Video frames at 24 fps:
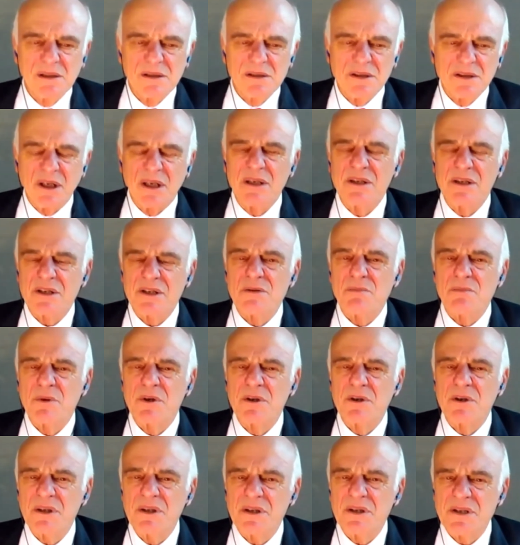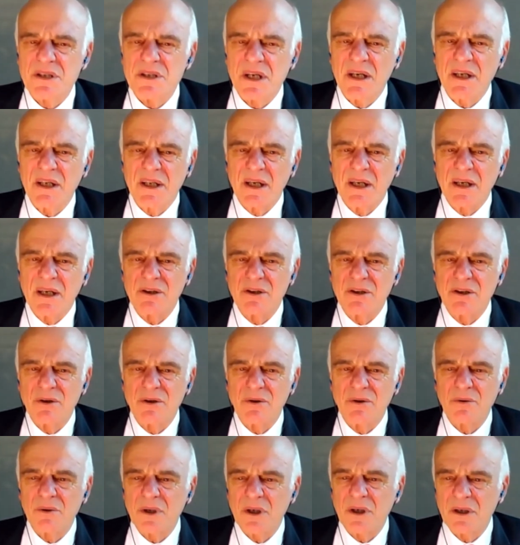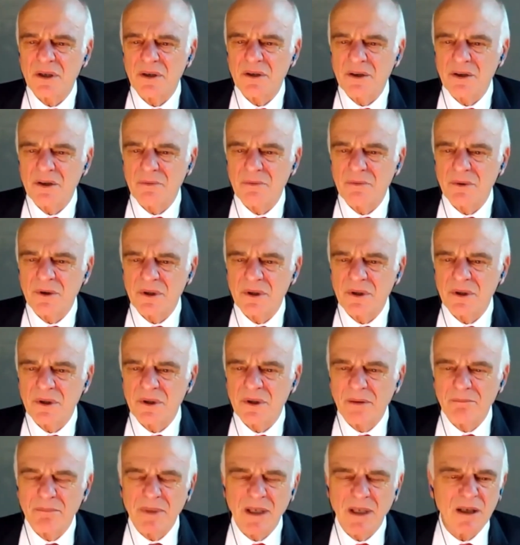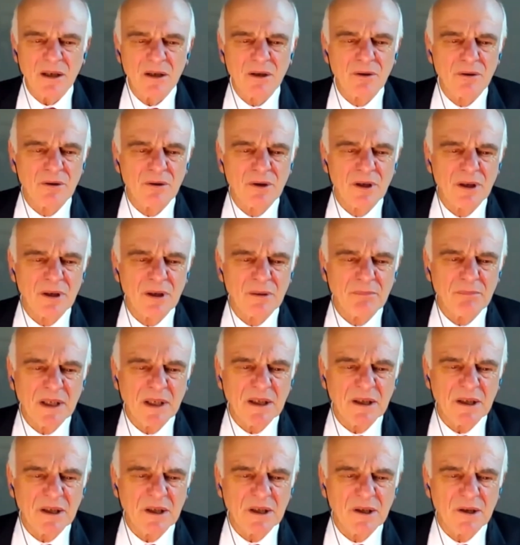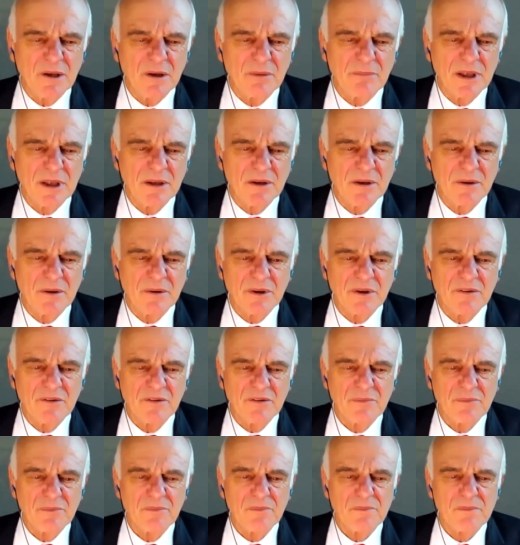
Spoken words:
So I just wanted to say that to you. And did you want to come back, Laura, and make any comment on this?